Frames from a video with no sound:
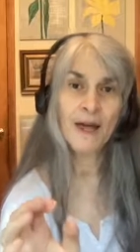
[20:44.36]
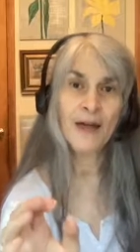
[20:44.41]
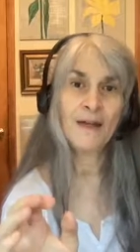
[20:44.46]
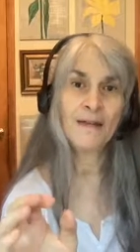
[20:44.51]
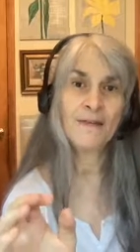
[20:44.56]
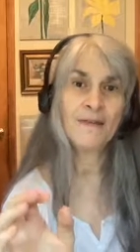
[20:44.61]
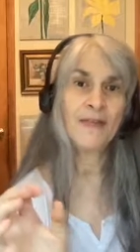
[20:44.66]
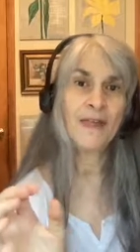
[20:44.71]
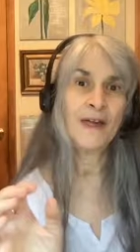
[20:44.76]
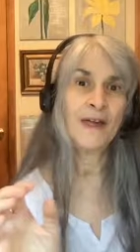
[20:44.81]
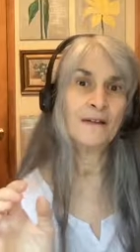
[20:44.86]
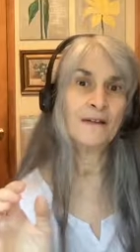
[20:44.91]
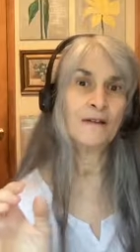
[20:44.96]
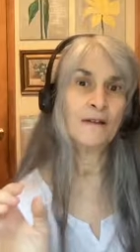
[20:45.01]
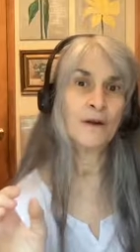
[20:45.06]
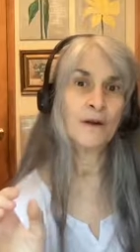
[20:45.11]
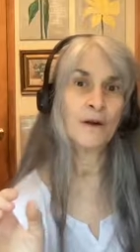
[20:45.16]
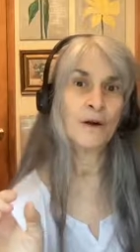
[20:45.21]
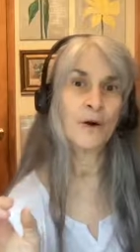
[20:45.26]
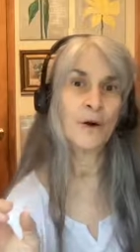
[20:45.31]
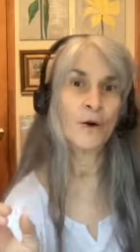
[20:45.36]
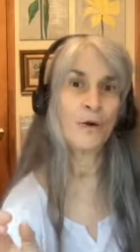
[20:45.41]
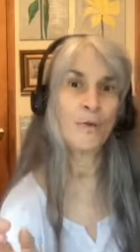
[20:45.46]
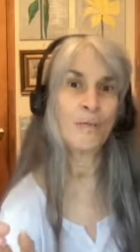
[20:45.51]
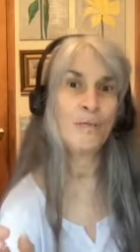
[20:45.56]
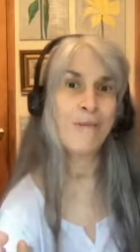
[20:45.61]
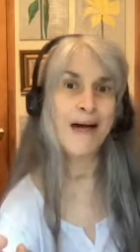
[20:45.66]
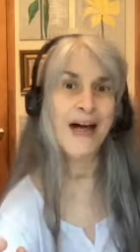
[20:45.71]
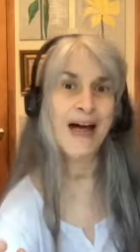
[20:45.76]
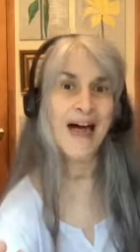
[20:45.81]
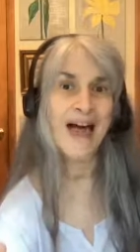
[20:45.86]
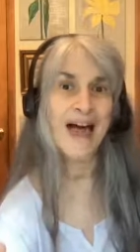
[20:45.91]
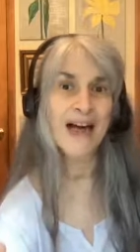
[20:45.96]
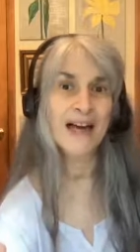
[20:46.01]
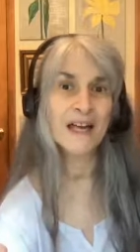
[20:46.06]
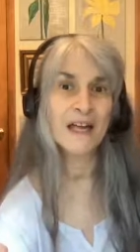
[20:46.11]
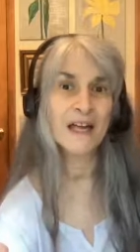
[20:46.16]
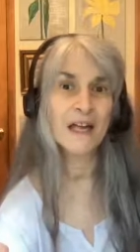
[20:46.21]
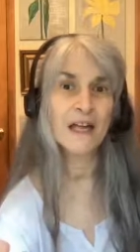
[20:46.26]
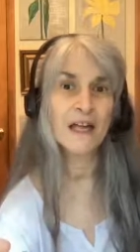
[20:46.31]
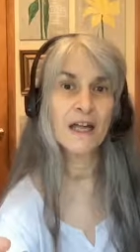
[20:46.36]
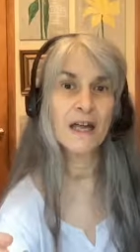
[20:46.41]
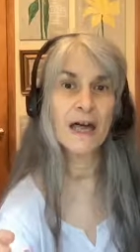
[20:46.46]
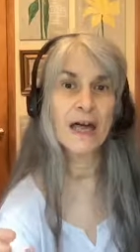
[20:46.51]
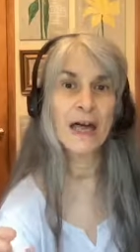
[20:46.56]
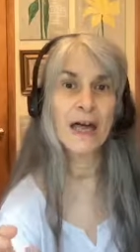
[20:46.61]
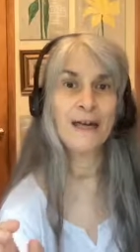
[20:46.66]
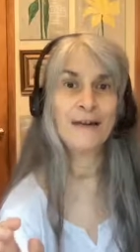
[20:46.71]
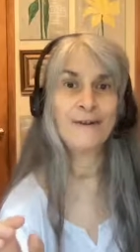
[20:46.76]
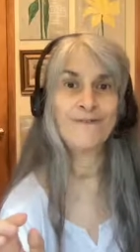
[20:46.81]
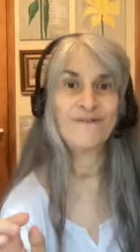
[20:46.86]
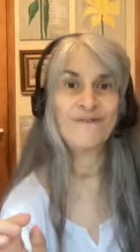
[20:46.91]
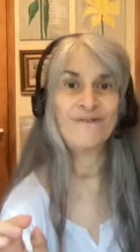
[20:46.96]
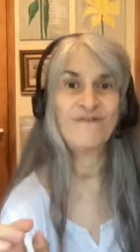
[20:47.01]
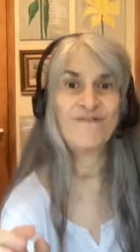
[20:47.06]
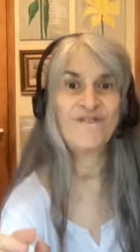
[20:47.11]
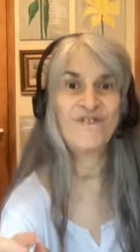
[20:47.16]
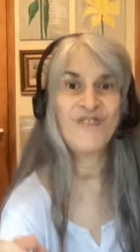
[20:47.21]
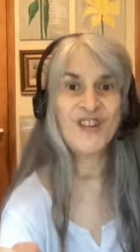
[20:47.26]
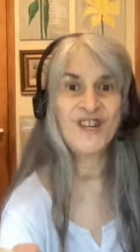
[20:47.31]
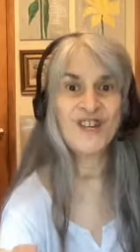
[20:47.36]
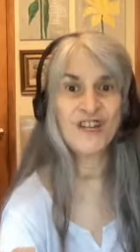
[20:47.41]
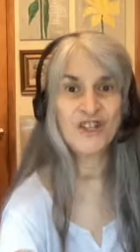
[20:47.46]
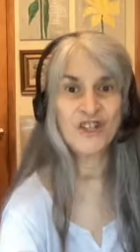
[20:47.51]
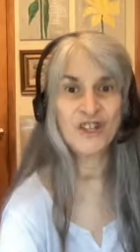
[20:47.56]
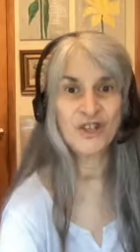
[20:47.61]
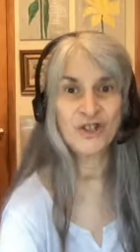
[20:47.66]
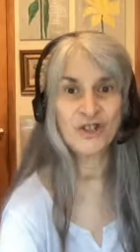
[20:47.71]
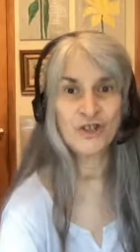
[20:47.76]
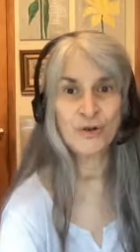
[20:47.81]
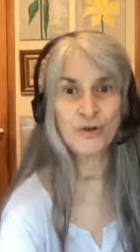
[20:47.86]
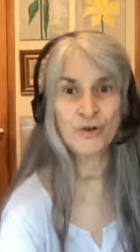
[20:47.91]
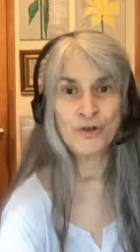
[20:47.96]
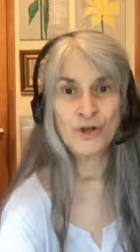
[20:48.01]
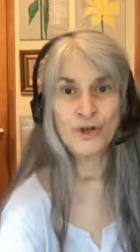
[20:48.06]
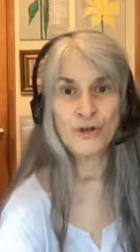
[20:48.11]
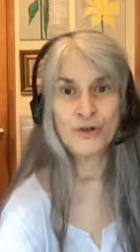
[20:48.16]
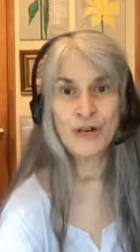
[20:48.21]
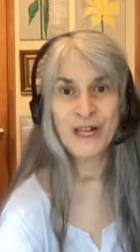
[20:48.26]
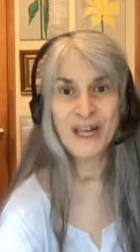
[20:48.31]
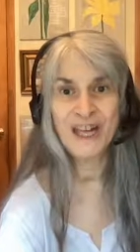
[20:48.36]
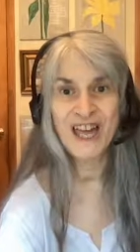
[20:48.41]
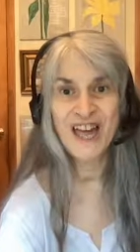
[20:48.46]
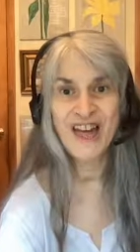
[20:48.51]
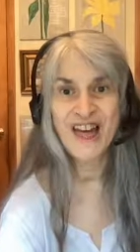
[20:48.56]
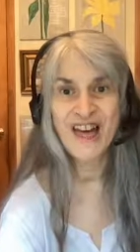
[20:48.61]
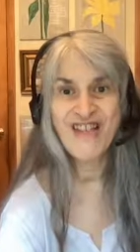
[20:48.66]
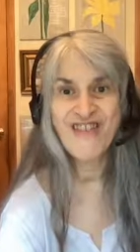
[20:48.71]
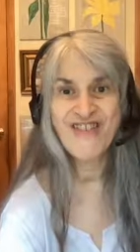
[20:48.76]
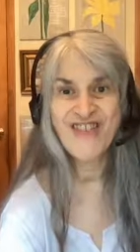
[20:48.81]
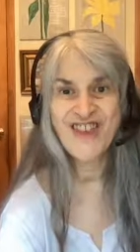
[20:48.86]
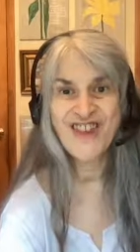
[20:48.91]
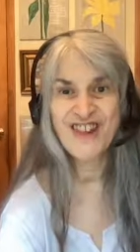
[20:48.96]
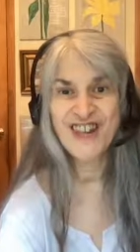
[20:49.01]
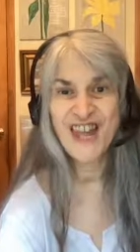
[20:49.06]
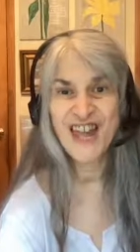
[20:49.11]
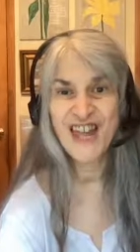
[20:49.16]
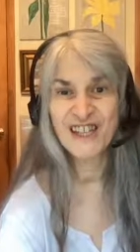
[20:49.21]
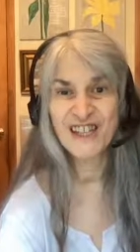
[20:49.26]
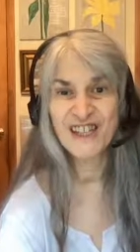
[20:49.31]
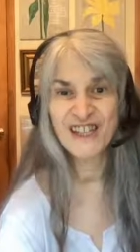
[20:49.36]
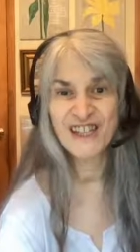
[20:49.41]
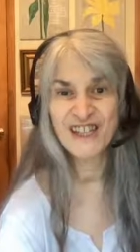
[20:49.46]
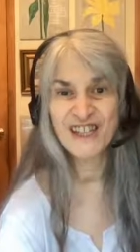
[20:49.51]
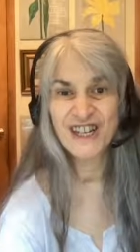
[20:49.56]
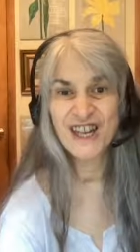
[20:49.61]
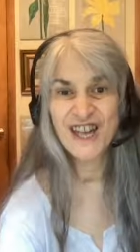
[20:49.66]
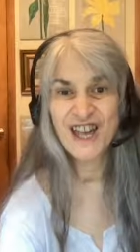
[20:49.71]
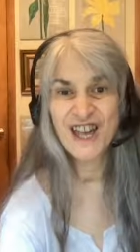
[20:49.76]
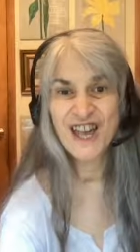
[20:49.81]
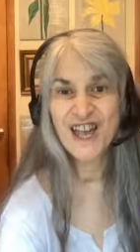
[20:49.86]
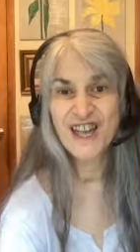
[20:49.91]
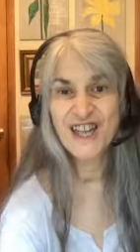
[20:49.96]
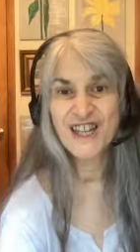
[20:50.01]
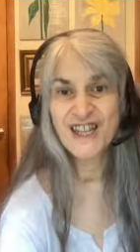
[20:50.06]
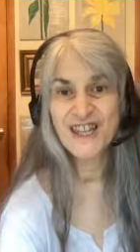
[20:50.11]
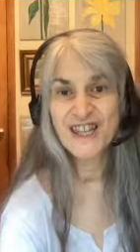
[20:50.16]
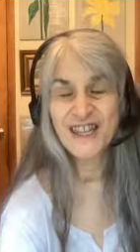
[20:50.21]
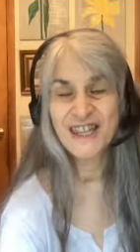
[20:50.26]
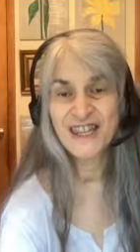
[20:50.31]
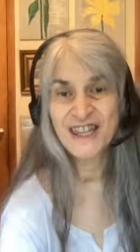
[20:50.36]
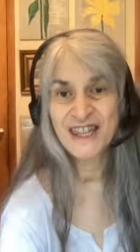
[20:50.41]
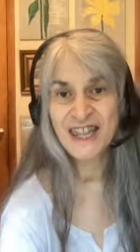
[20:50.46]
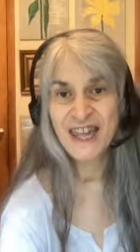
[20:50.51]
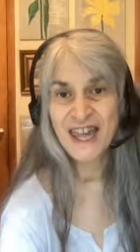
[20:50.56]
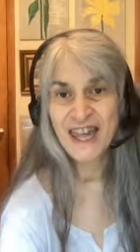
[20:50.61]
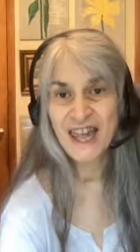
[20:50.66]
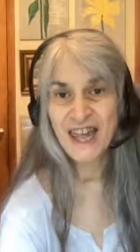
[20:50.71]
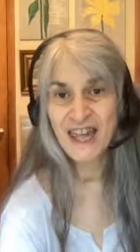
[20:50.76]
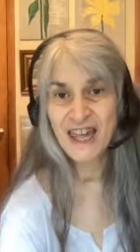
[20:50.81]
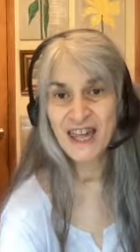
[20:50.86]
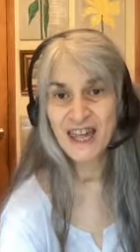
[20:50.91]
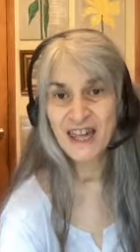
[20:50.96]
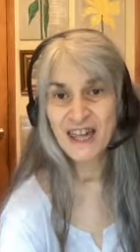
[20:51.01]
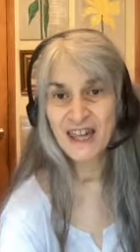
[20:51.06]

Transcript: and then go back and finish the surgery the next day.